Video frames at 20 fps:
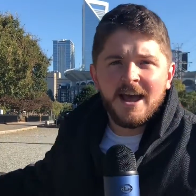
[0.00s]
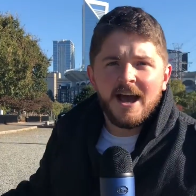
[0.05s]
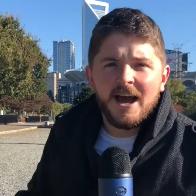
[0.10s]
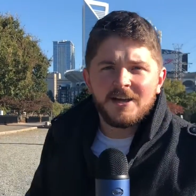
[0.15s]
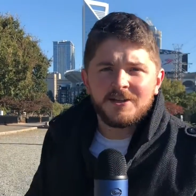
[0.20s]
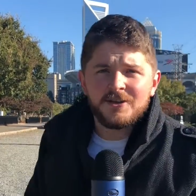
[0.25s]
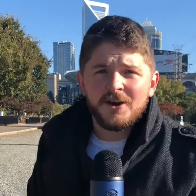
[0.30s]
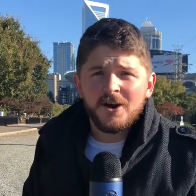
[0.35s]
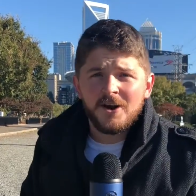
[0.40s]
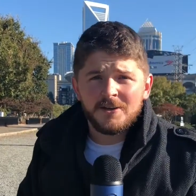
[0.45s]

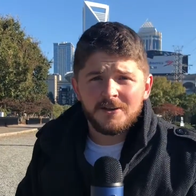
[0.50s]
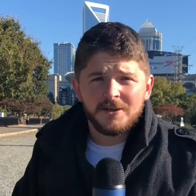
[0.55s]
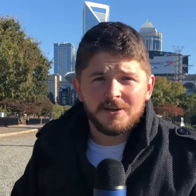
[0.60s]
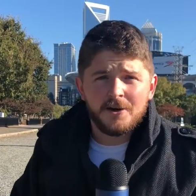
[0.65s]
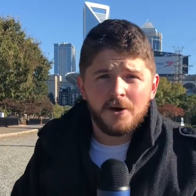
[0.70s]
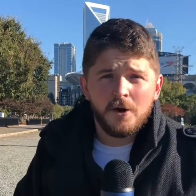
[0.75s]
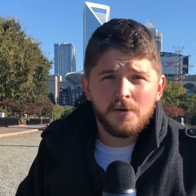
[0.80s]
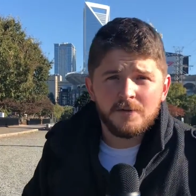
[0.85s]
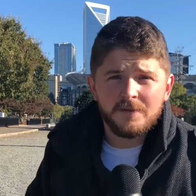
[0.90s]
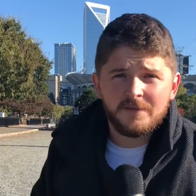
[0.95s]
I talked to
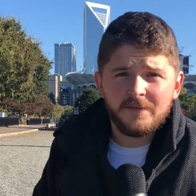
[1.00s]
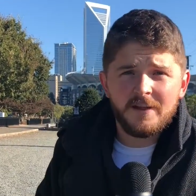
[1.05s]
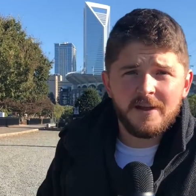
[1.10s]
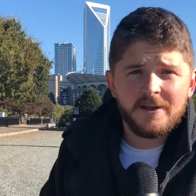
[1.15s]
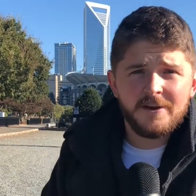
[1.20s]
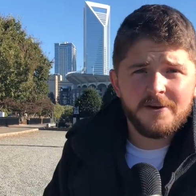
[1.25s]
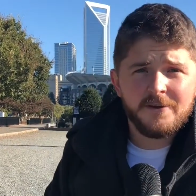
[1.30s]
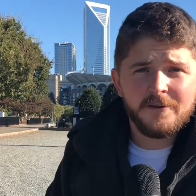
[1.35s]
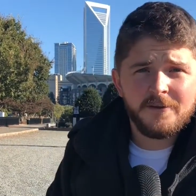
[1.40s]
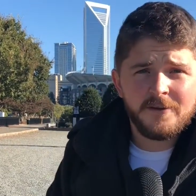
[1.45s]
Coach
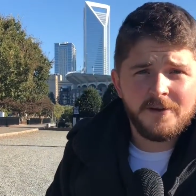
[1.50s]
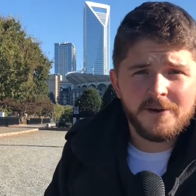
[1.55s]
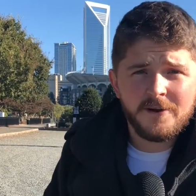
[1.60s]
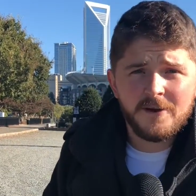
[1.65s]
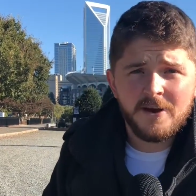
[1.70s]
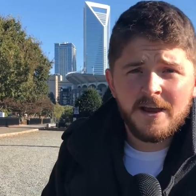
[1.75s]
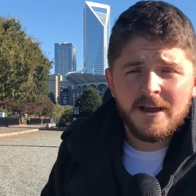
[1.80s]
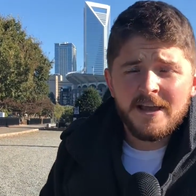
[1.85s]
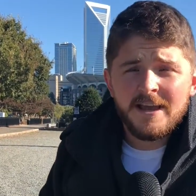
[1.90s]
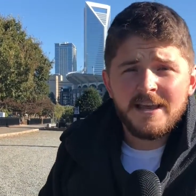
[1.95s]
Flay
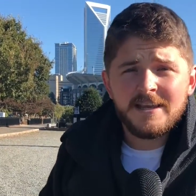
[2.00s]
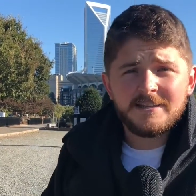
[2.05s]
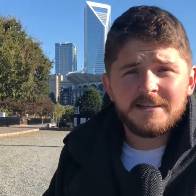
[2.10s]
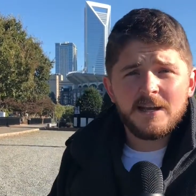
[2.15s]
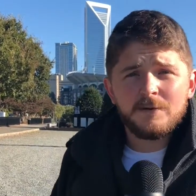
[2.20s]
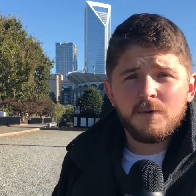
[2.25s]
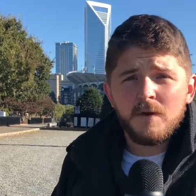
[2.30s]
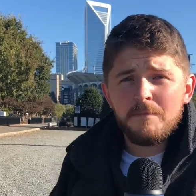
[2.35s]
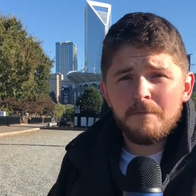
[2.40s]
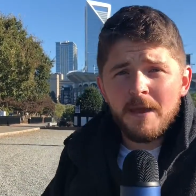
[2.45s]
earlier. He
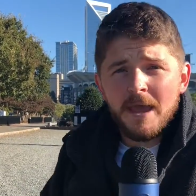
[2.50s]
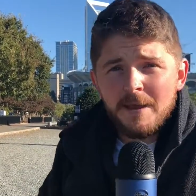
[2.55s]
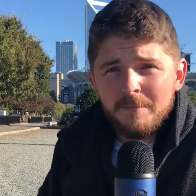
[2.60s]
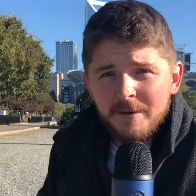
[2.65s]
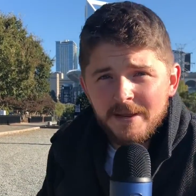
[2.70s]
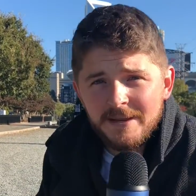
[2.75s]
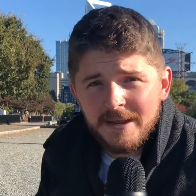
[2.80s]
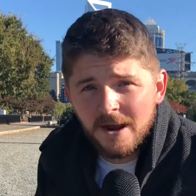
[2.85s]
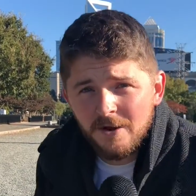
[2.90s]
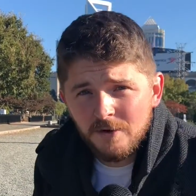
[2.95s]
said we may
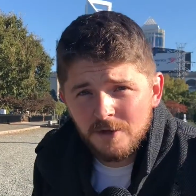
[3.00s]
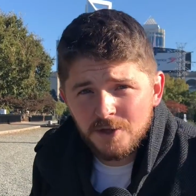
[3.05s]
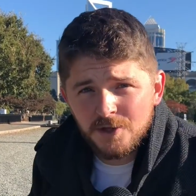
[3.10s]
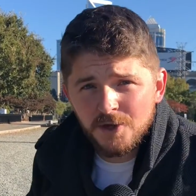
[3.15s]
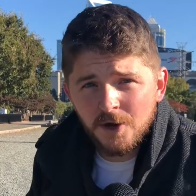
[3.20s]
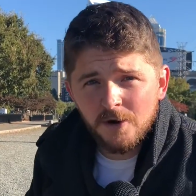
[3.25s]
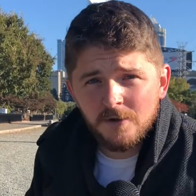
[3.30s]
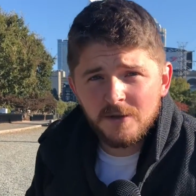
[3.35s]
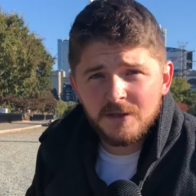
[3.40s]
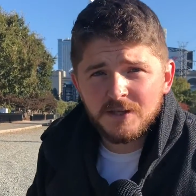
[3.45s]
be down in
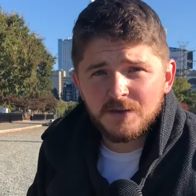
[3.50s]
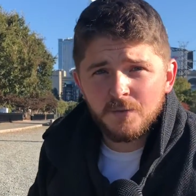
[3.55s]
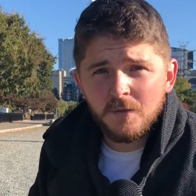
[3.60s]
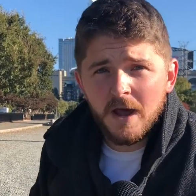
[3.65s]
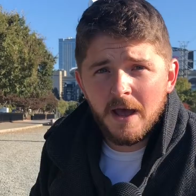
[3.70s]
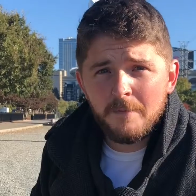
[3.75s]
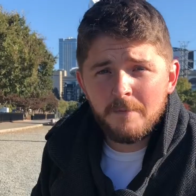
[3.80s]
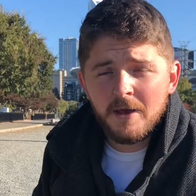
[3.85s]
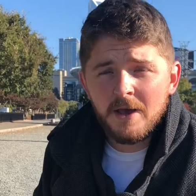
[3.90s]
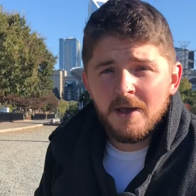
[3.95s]
Charlotte's
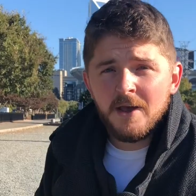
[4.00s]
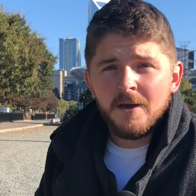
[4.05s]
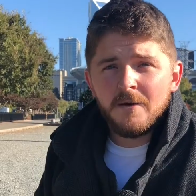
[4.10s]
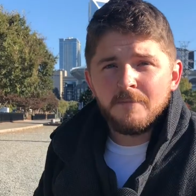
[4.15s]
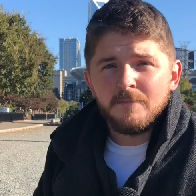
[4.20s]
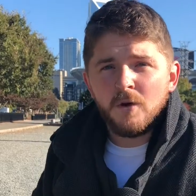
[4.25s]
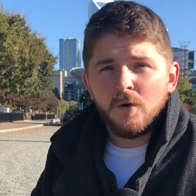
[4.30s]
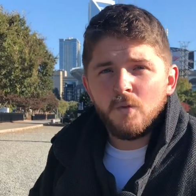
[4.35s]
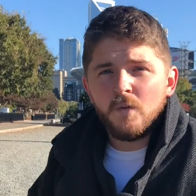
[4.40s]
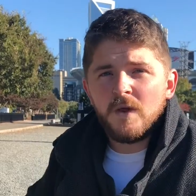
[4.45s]
Web,
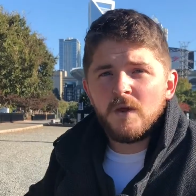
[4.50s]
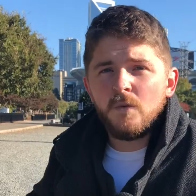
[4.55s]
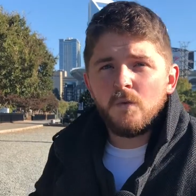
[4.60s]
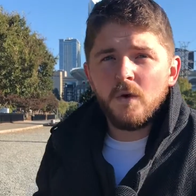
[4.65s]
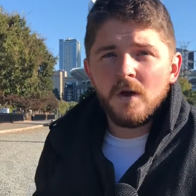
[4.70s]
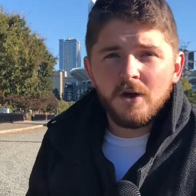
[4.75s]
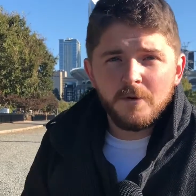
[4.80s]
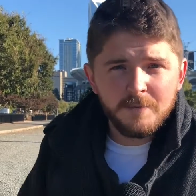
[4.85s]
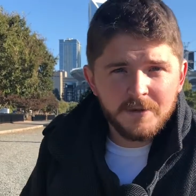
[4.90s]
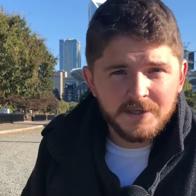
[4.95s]
but we
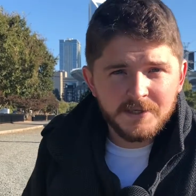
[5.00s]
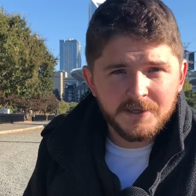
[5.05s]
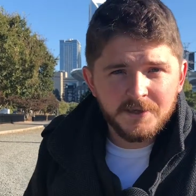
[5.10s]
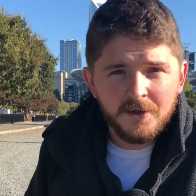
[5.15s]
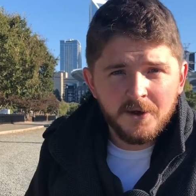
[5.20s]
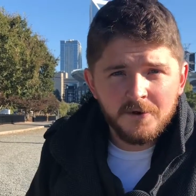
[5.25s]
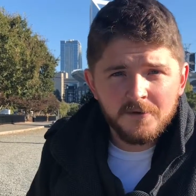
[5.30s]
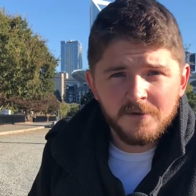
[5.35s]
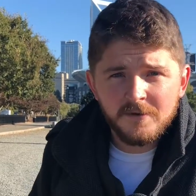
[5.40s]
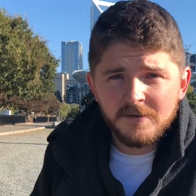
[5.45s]
will be
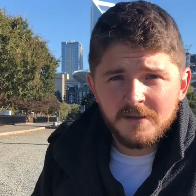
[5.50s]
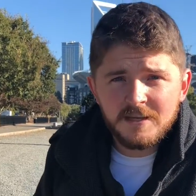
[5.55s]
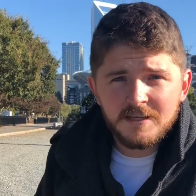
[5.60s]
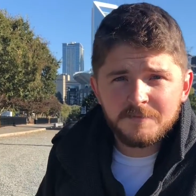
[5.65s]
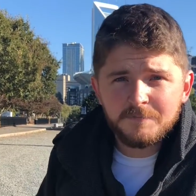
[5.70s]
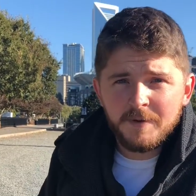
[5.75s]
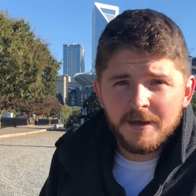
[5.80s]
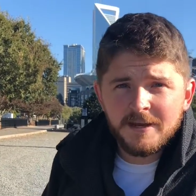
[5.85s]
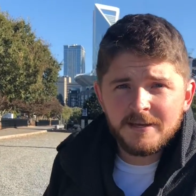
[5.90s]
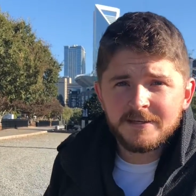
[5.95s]
slaughtering
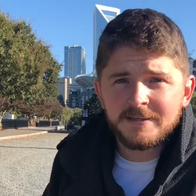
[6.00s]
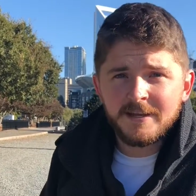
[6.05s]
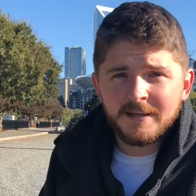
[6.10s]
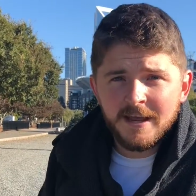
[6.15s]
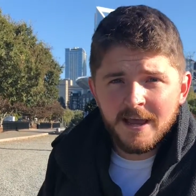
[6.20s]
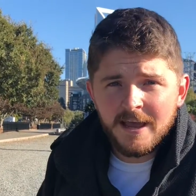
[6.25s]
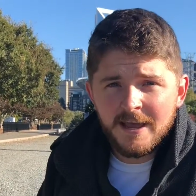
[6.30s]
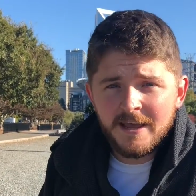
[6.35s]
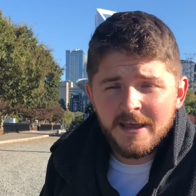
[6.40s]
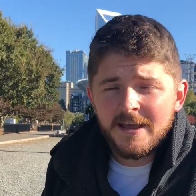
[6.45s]
these pigs
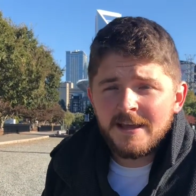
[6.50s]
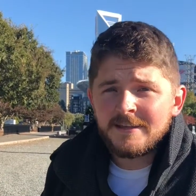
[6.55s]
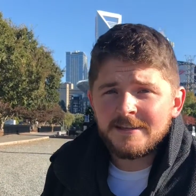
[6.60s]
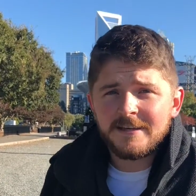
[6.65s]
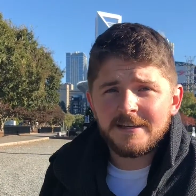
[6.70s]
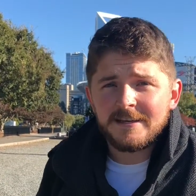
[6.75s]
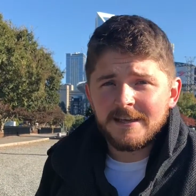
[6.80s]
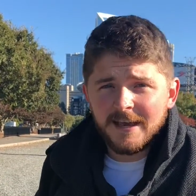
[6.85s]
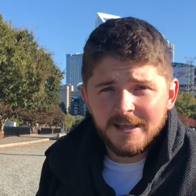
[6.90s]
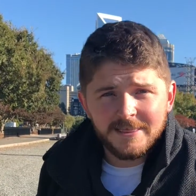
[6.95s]
today
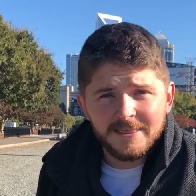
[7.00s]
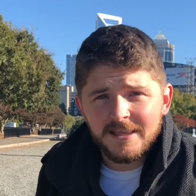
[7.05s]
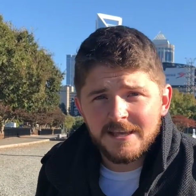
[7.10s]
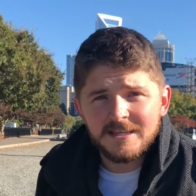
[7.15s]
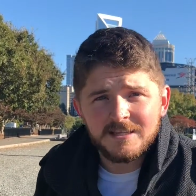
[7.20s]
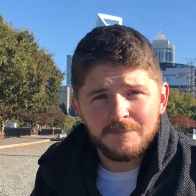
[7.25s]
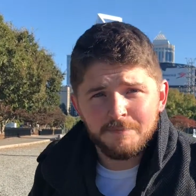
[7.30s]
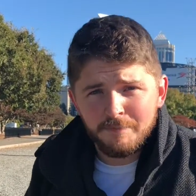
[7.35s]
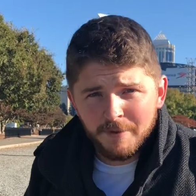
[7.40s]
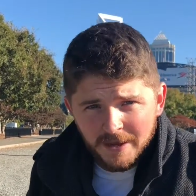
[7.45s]
to get
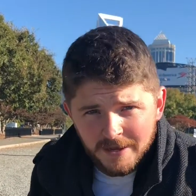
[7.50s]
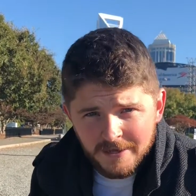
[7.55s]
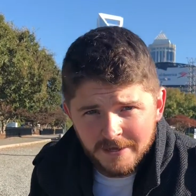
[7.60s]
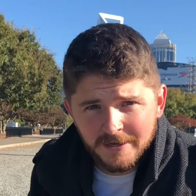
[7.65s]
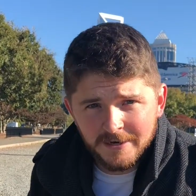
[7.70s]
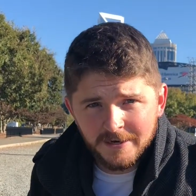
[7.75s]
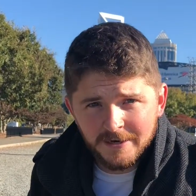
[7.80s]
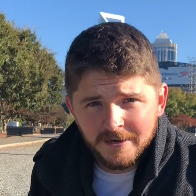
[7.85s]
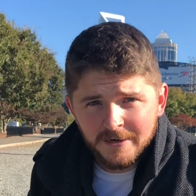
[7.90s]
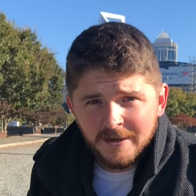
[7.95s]
this
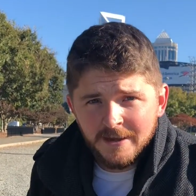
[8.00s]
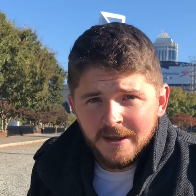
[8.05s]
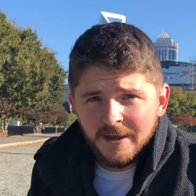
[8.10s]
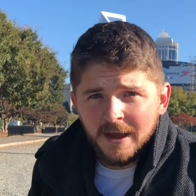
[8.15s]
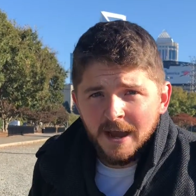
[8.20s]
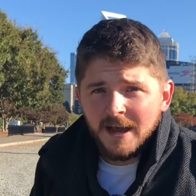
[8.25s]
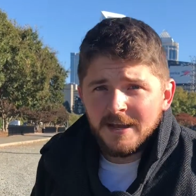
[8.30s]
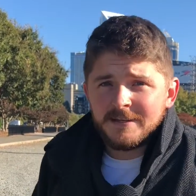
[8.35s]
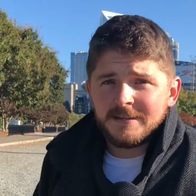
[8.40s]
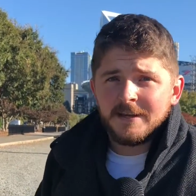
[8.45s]
bacon.
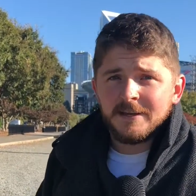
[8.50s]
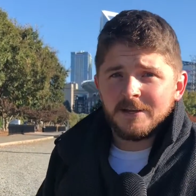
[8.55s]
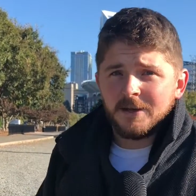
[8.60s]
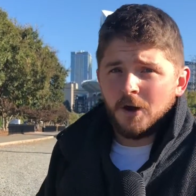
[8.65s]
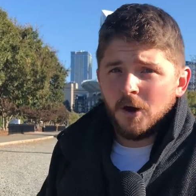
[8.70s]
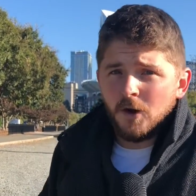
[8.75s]
I said,